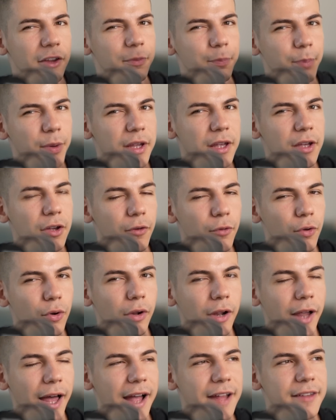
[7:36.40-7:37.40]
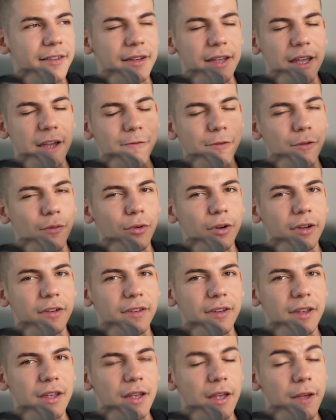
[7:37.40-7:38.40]
speaking of Google Ads, if you wanna
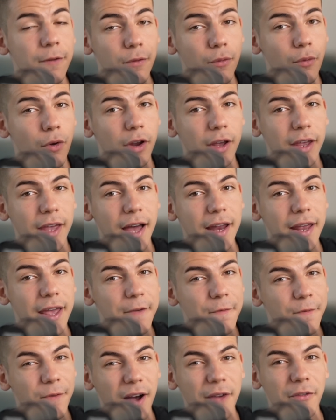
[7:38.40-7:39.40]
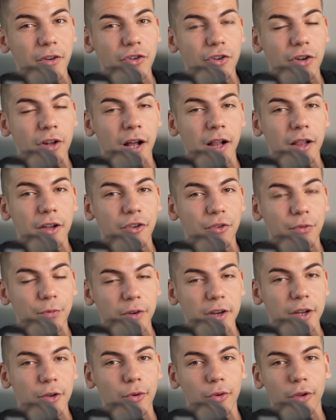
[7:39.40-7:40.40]
get a $500
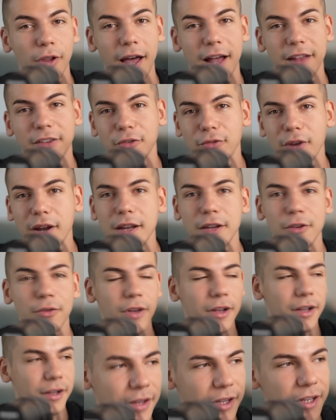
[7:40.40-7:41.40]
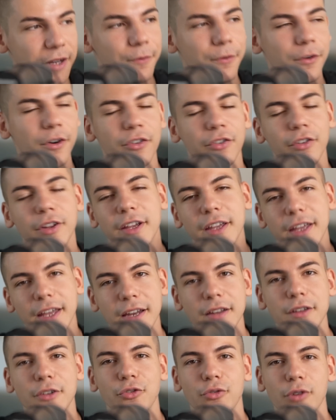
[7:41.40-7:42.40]
free Google Ads credit, you can click the first link
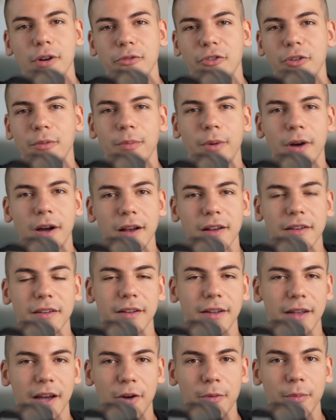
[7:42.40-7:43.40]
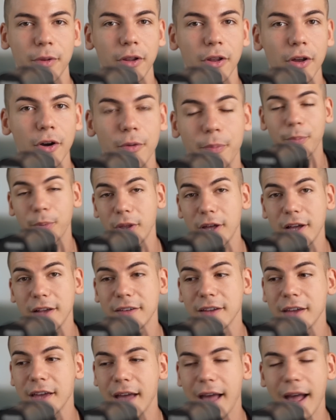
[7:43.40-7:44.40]
in the description box and down below.
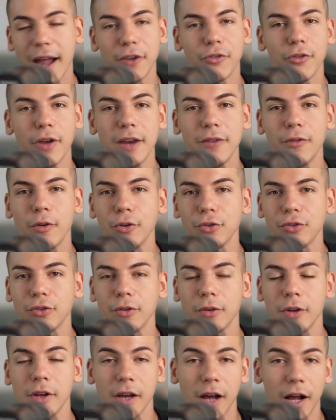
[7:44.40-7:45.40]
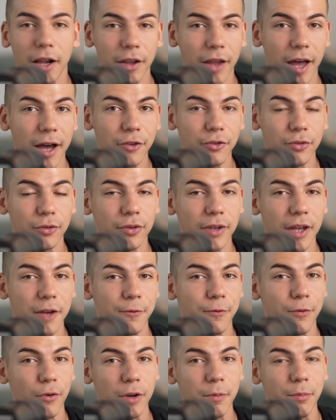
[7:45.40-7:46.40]
Plus, AdCreative also allows you to
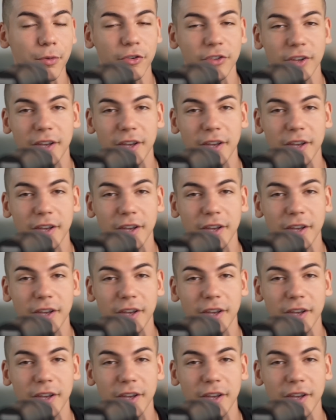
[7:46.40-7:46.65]
get 14